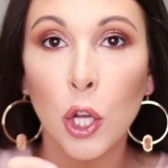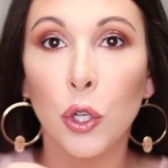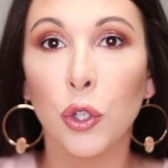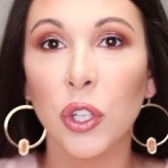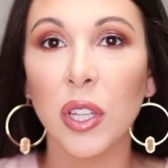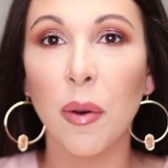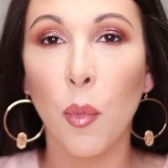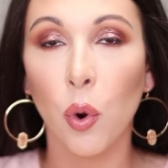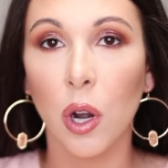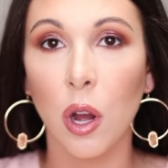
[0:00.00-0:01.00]
usually the
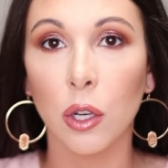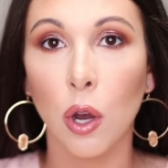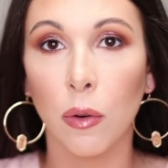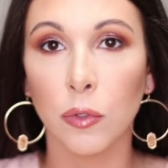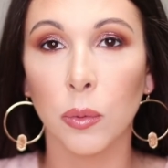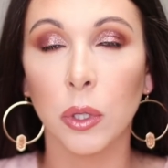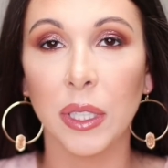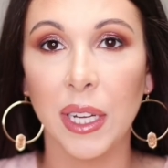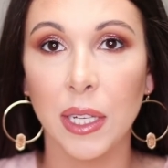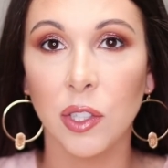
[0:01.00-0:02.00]
more uncomfortable
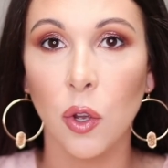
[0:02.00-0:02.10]
it is,